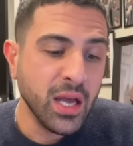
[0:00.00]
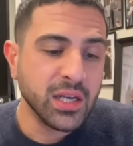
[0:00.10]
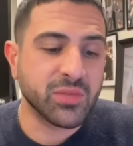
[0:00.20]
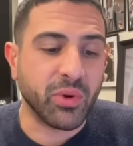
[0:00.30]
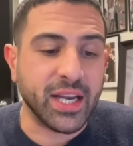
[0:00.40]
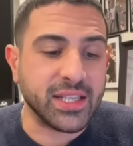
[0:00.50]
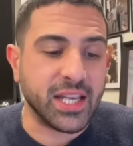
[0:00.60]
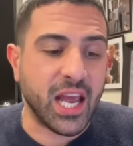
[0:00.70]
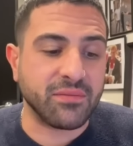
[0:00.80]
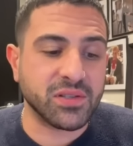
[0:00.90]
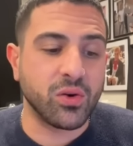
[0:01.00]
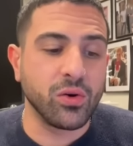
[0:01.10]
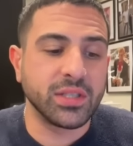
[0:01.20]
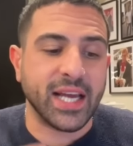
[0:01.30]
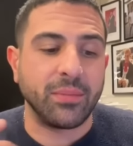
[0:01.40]
Spot ETFs
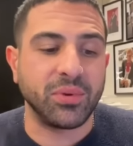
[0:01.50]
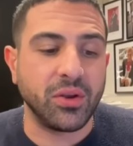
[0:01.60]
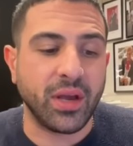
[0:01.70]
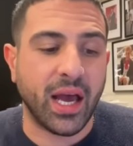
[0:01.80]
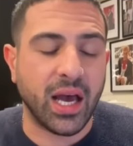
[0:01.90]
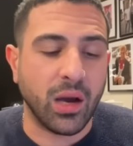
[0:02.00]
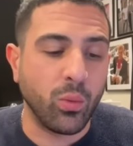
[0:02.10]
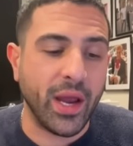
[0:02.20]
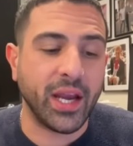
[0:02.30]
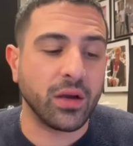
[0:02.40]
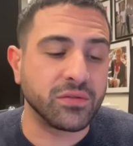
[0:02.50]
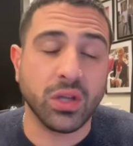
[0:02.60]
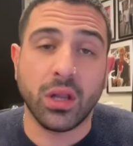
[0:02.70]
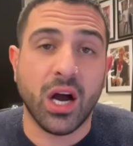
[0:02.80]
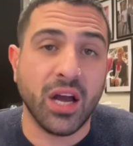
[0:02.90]
could debut a week of
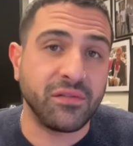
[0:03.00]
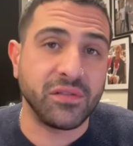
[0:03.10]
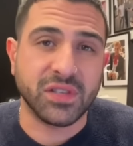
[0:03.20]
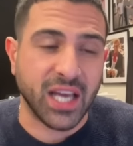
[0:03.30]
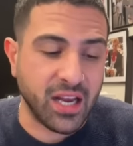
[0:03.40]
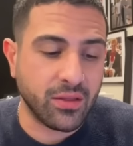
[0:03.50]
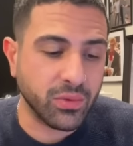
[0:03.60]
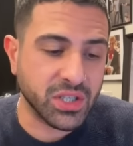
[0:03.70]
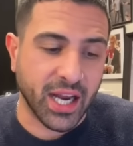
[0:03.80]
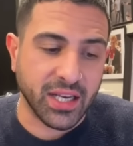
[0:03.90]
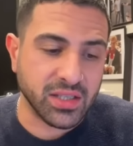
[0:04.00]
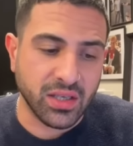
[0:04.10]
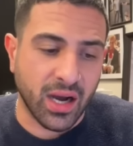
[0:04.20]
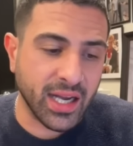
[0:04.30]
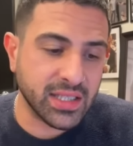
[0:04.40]
July 15th, which again is
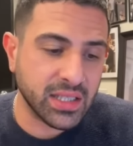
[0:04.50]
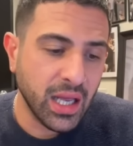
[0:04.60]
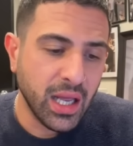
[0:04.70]
nice.